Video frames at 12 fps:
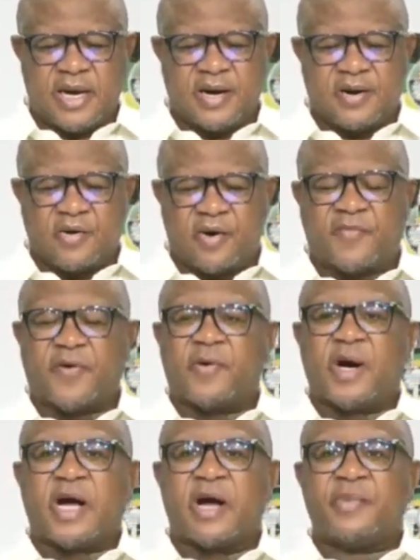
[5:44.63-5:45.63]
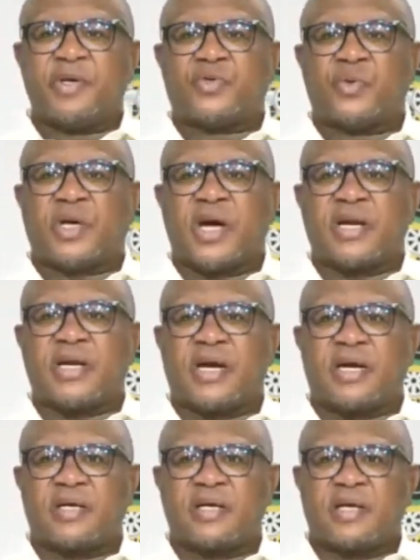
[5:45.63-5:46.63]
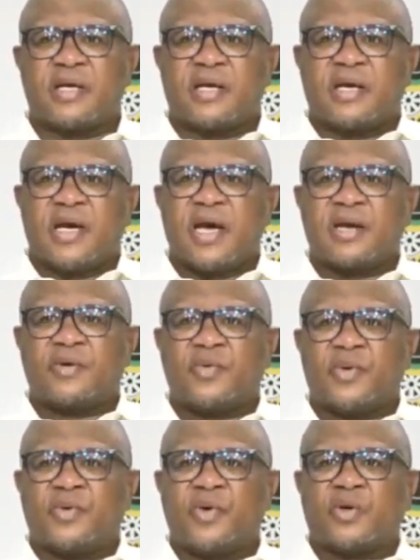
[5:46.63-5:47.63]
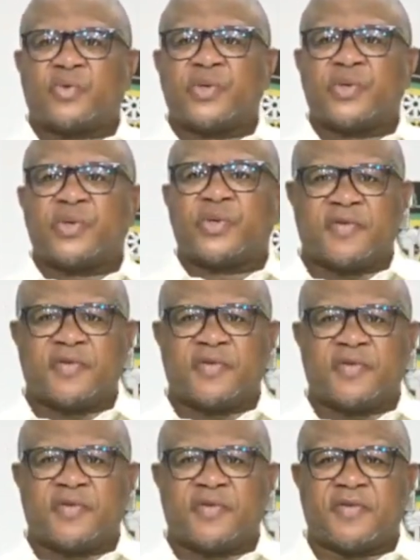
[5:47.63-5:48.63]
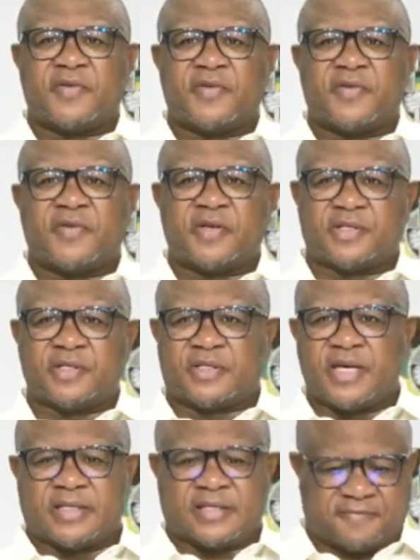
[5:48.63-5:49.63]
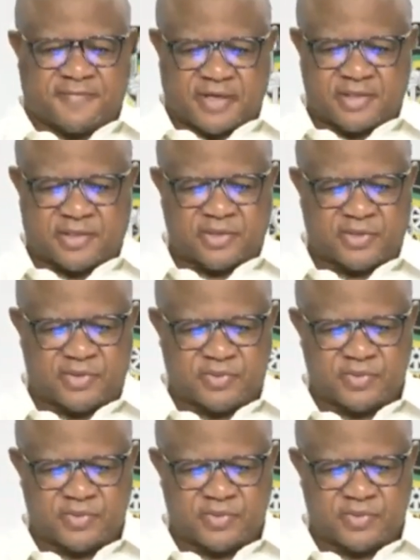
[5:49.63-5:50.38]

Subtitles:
of our coming together and notwithstanding our diversity and differences.